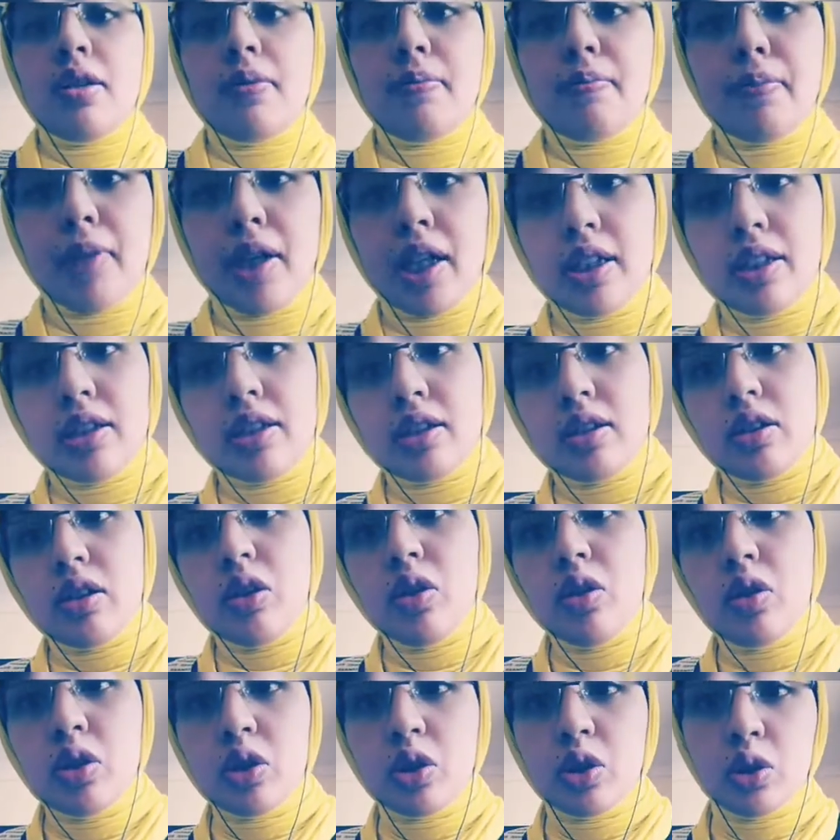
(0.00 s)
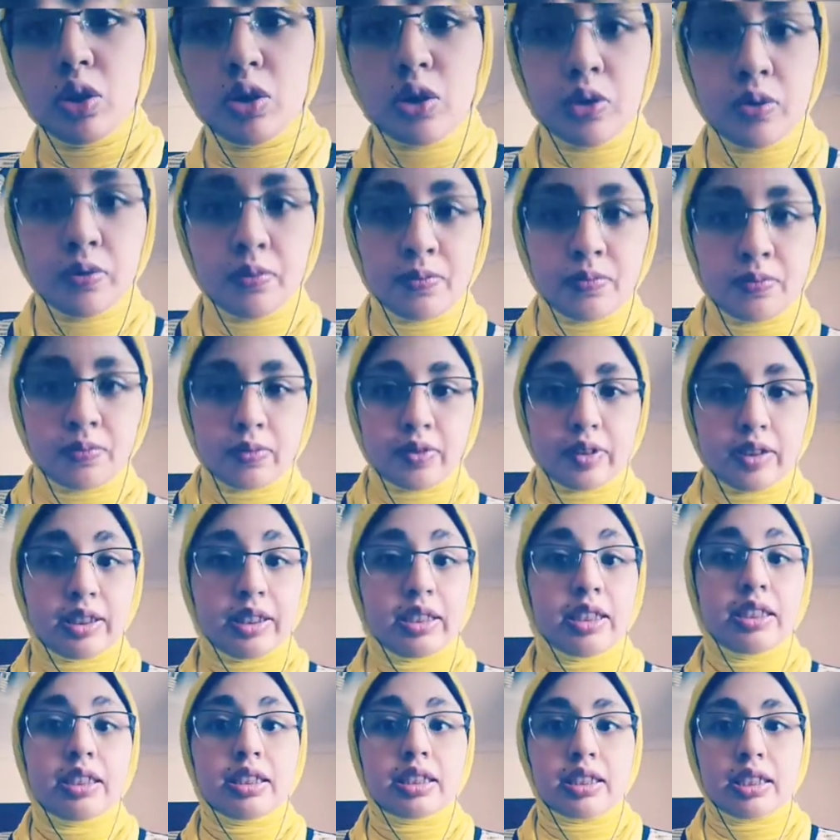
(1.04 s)
But also,
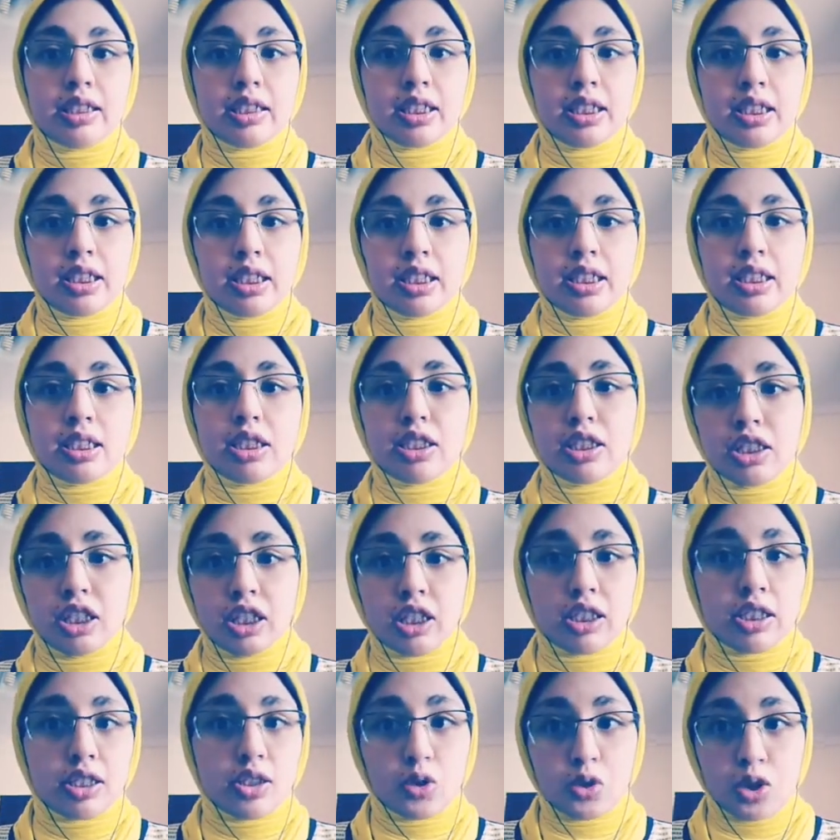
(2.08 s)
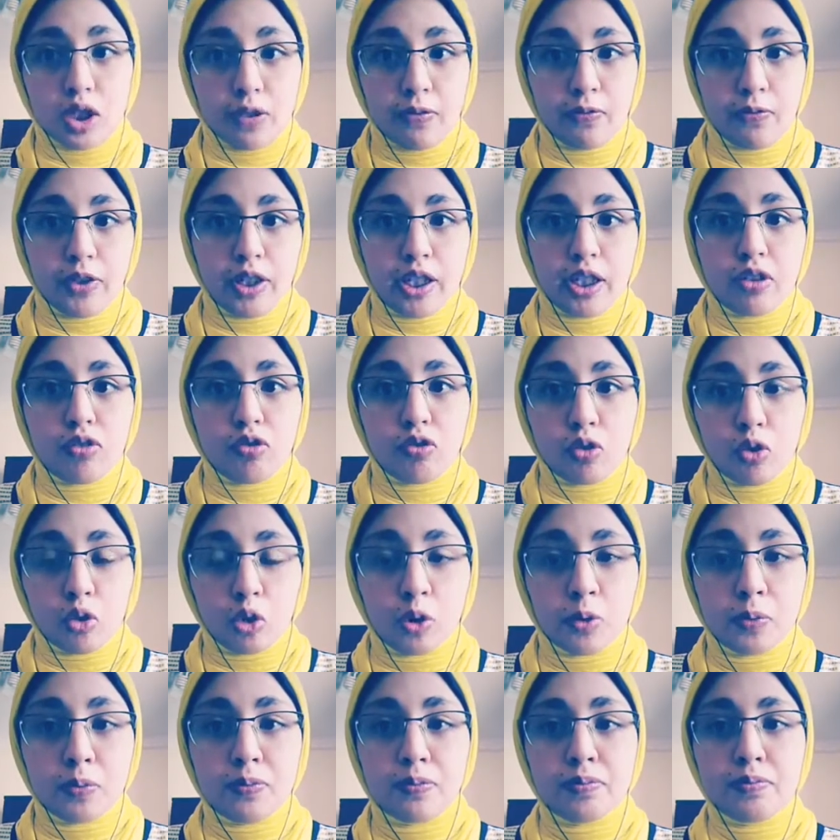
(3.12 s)
this kid is not suffering
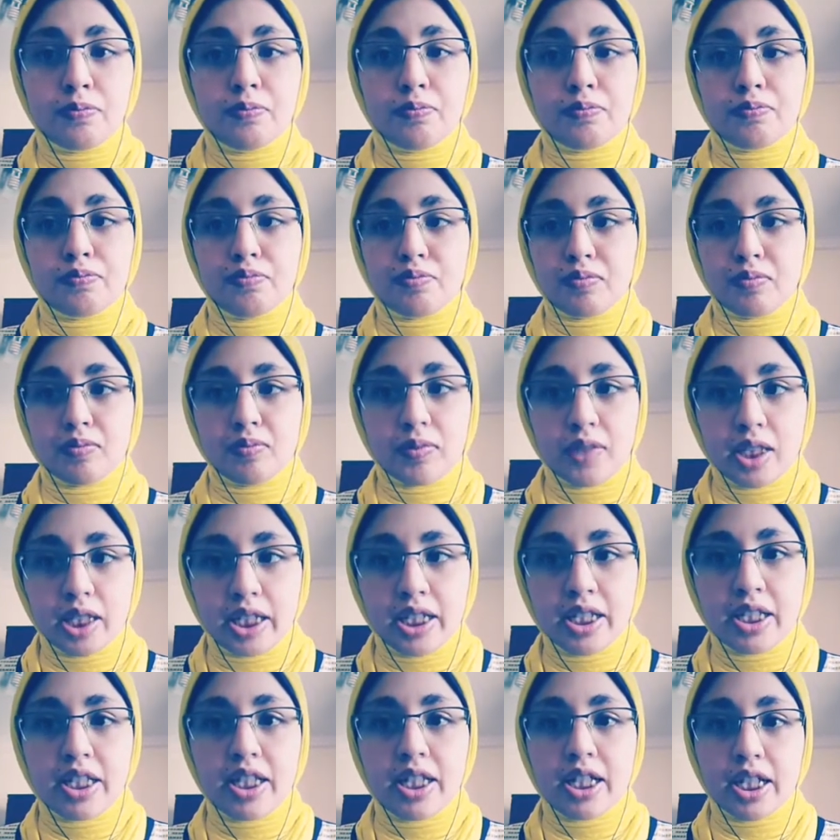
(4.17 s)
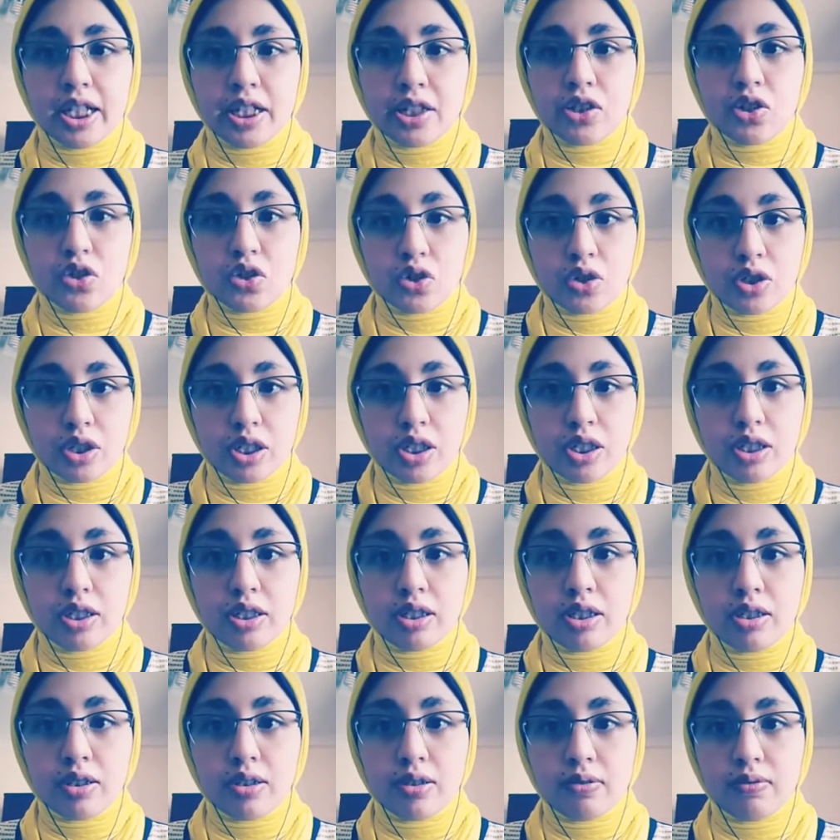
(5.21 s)
from ADHD
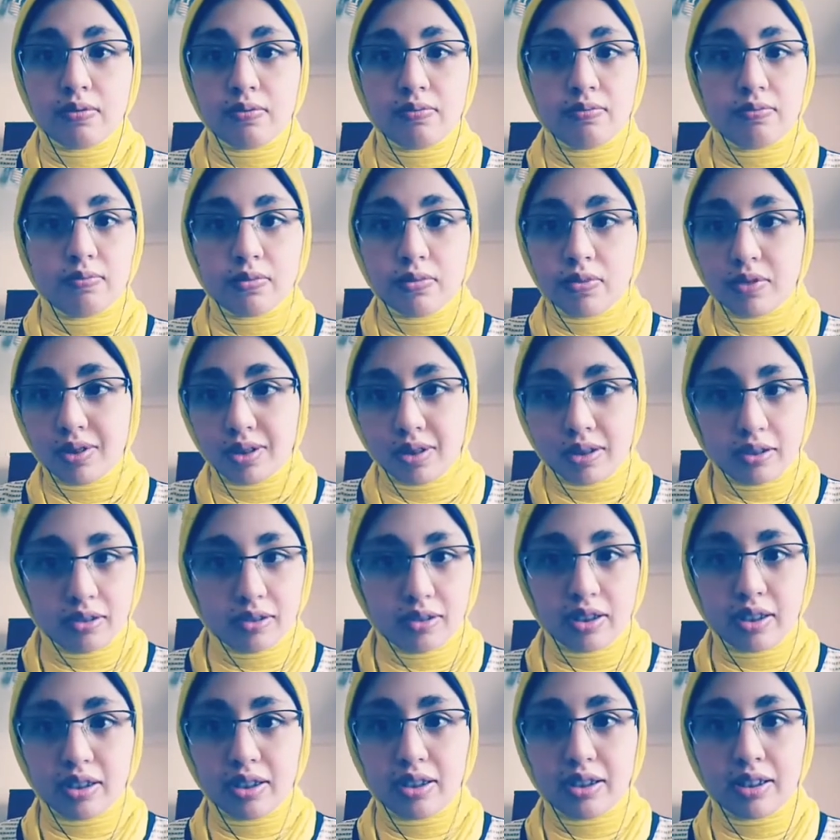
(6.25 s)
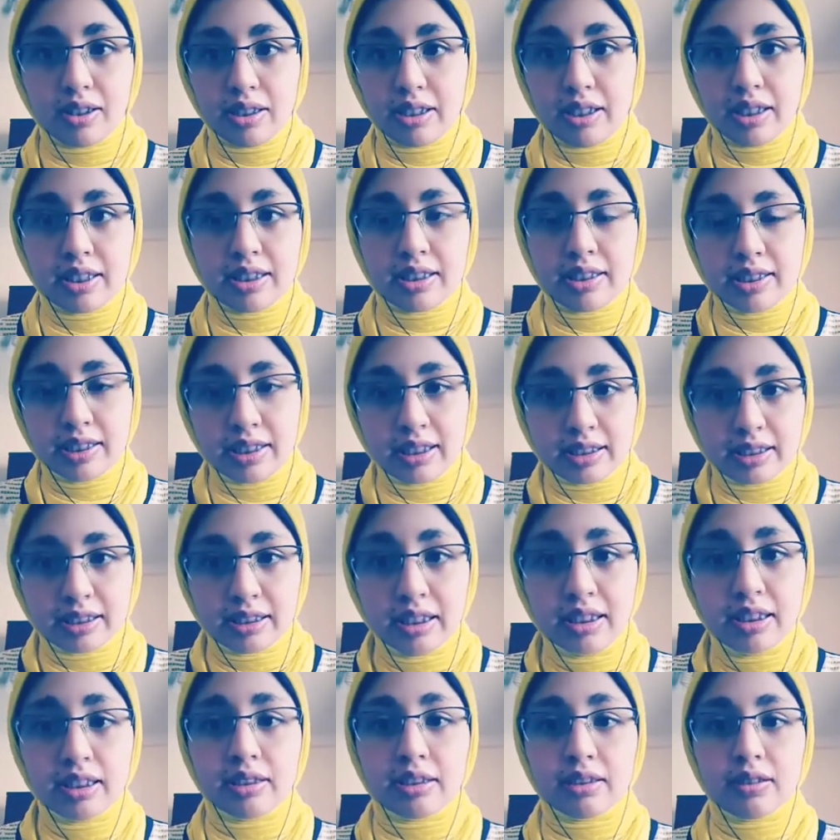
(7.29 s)
and that's
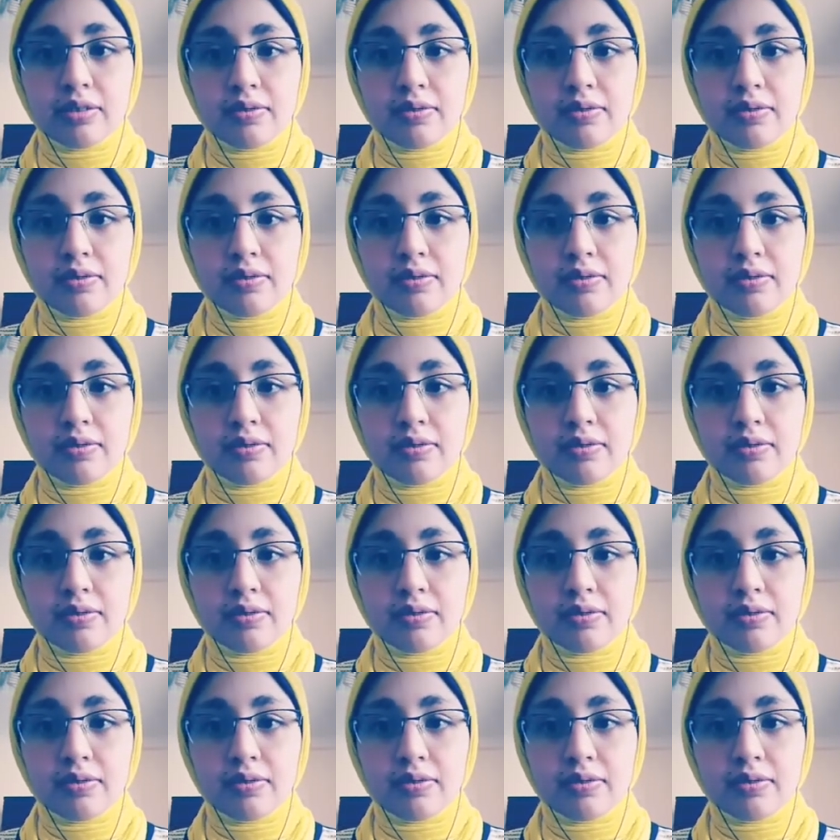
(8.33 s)
it.